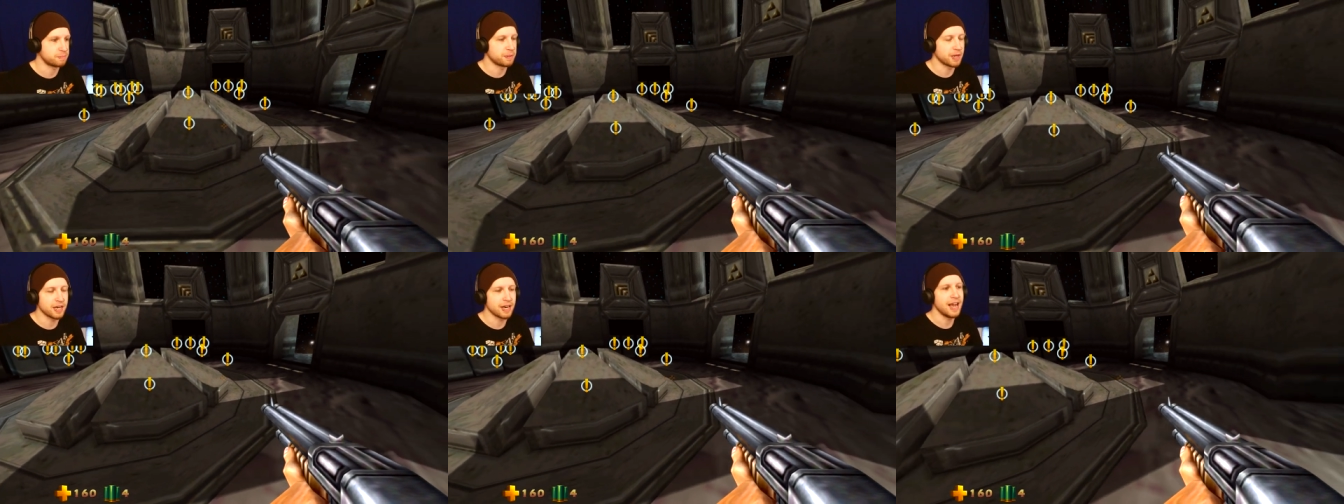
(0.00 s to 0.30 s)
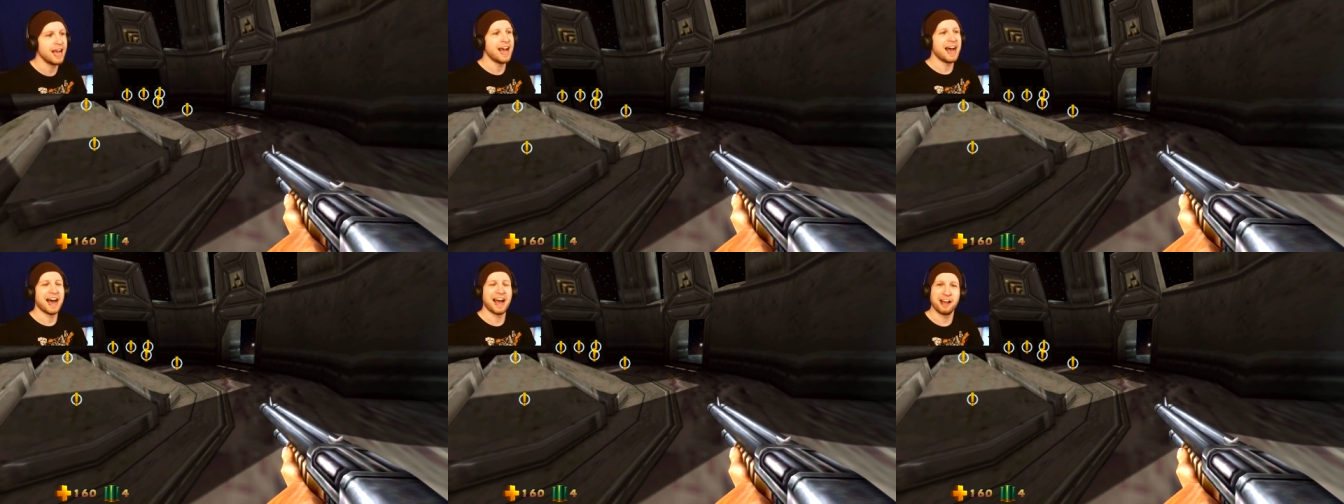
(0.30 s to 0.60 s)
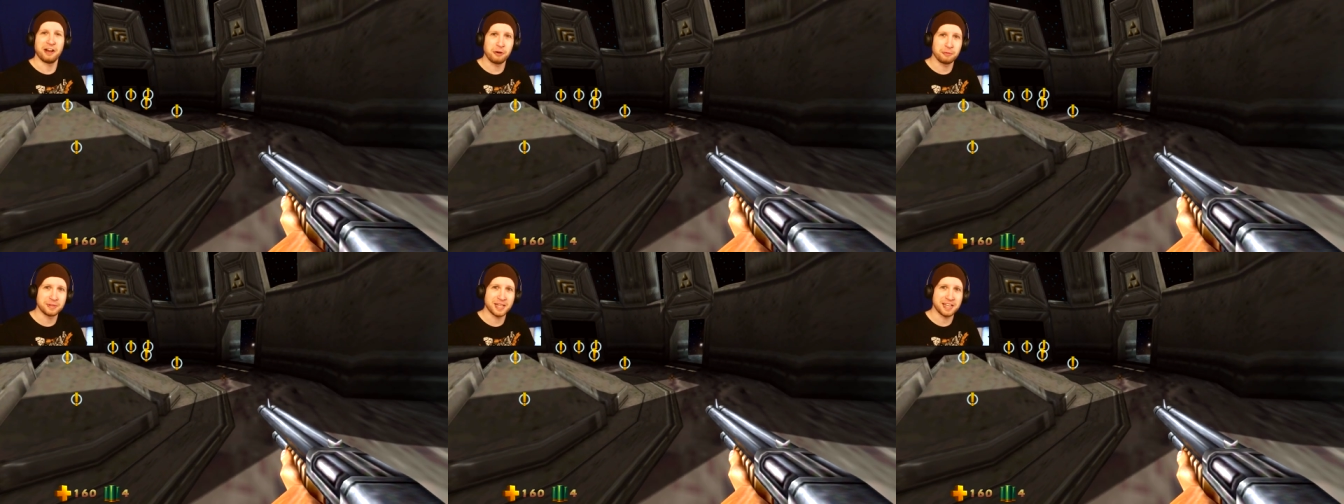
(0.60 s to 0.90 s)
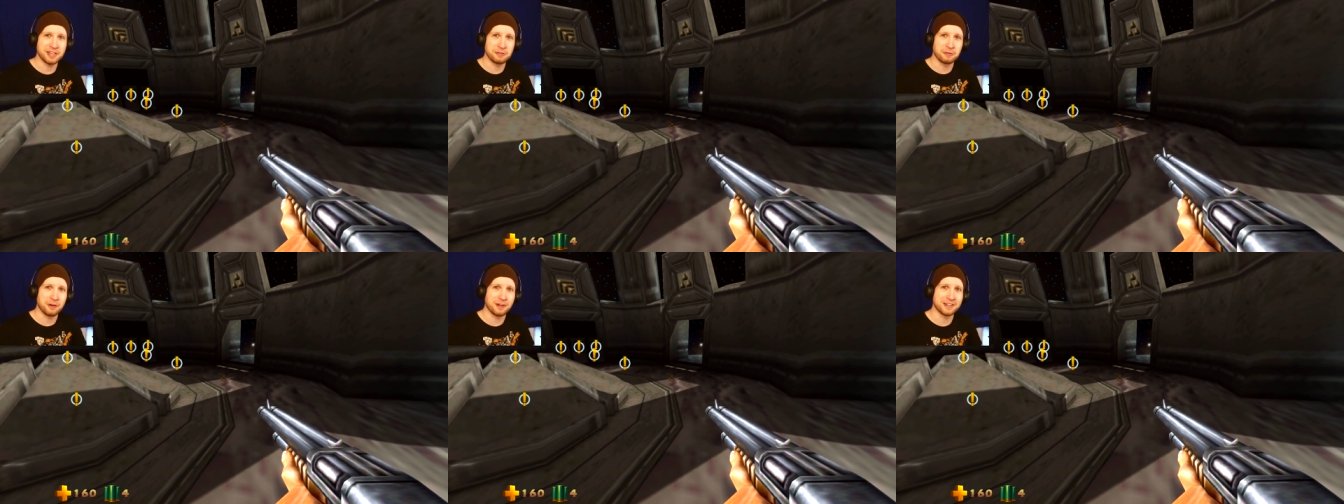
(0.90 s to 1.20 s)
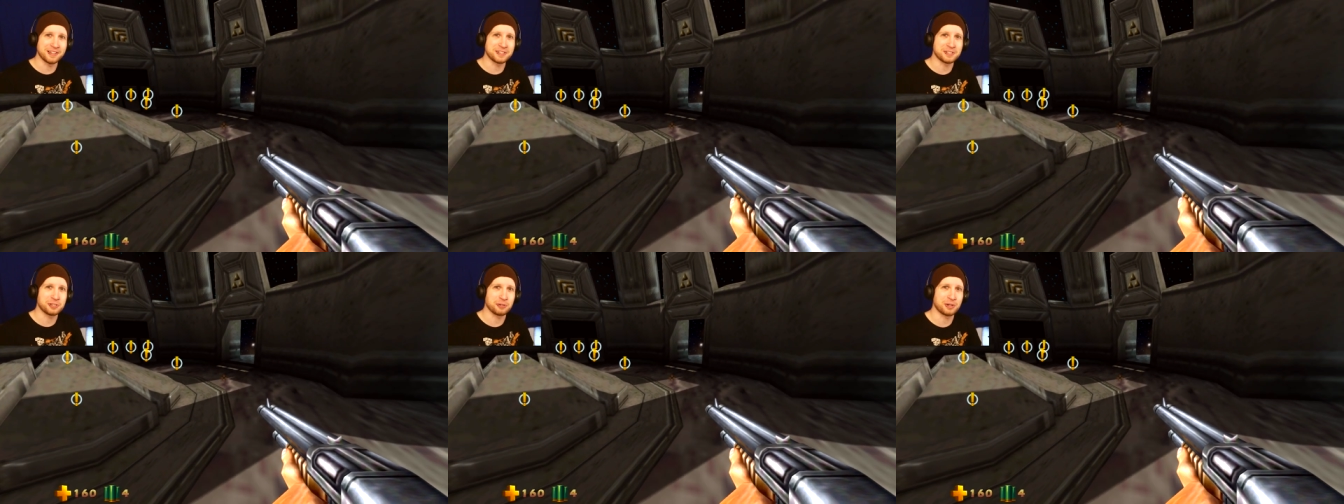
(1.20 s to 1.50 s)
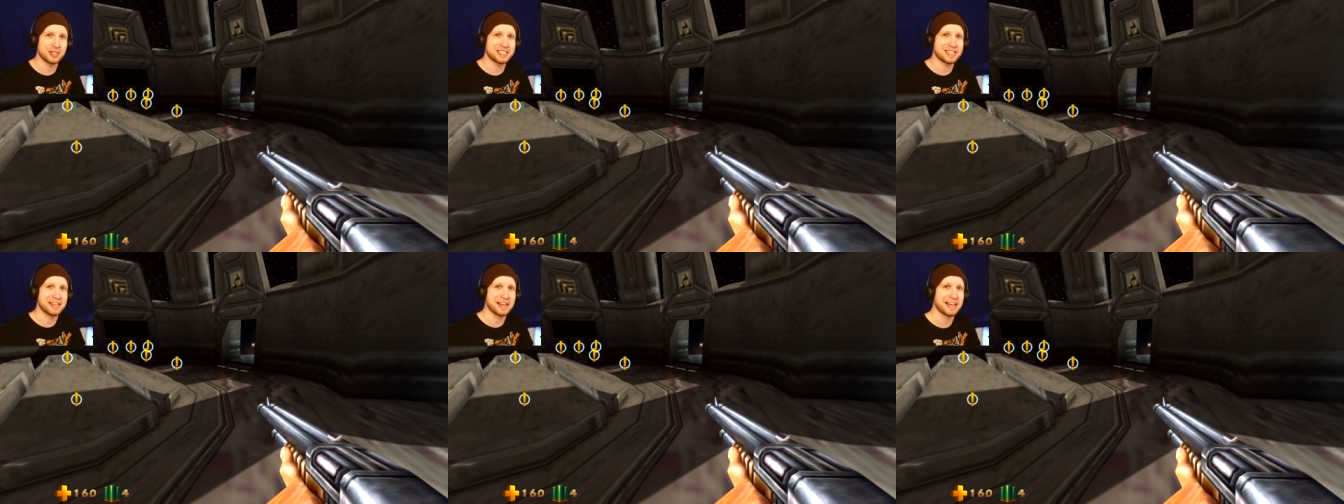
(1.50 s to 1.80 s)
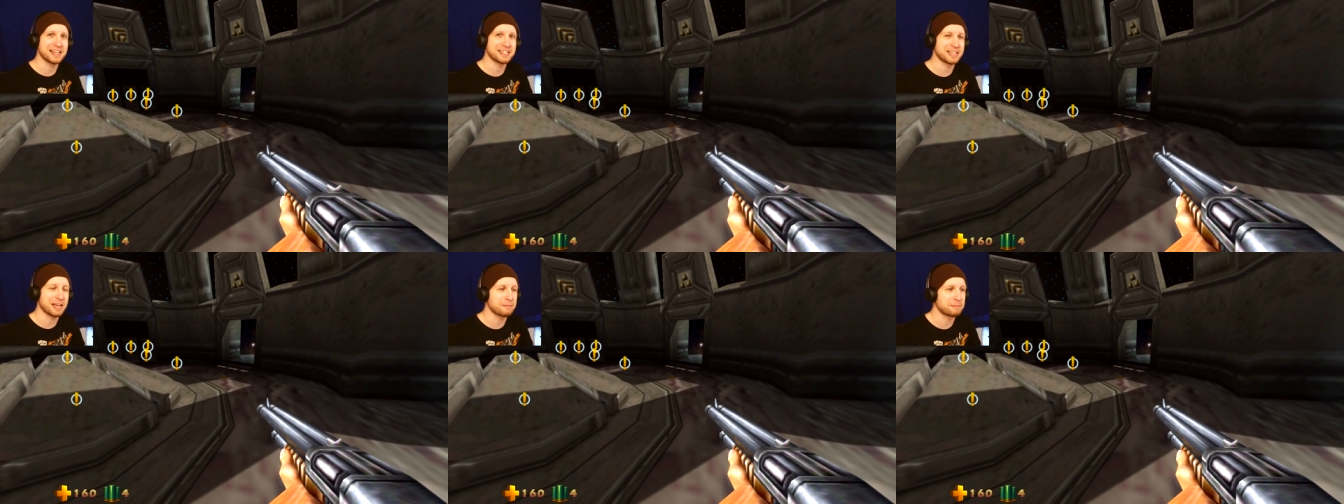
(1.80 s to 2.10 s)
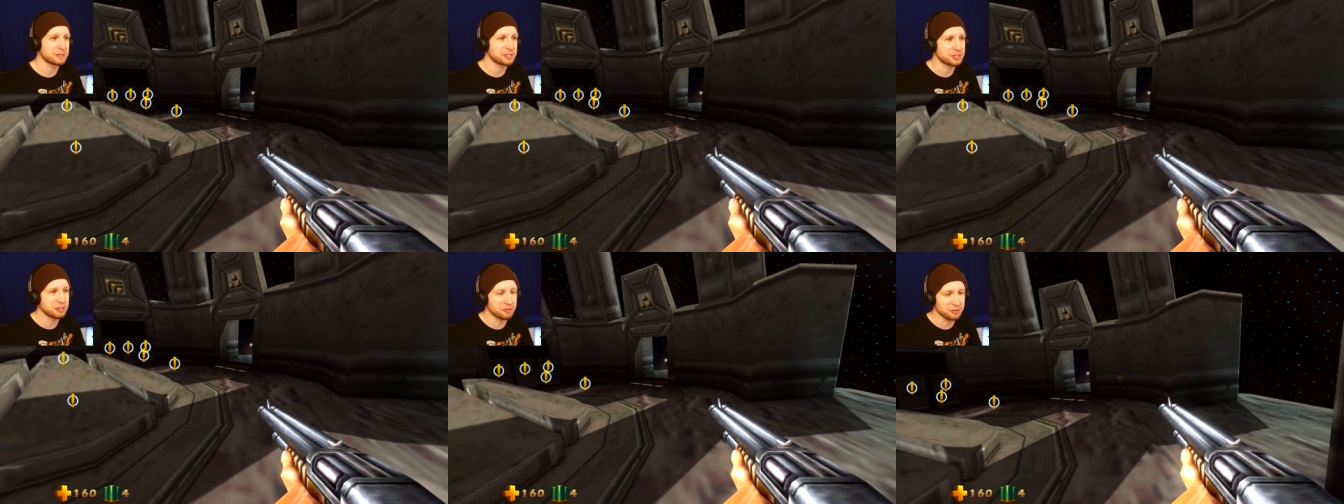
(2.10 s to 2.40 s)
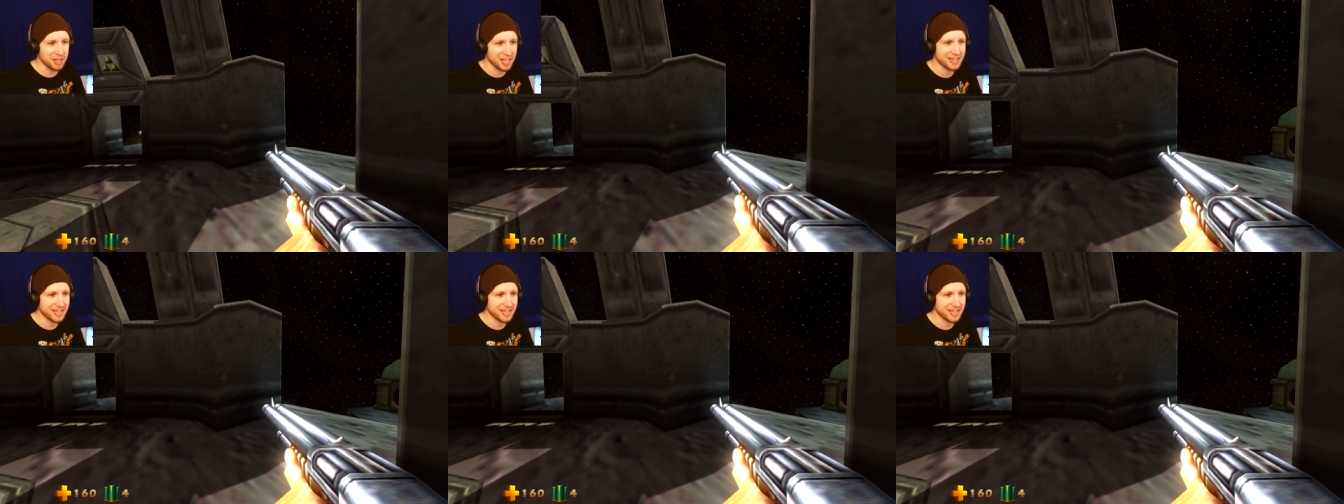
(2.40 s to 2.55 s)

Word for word: But I hope that you all enjoyed today's episode.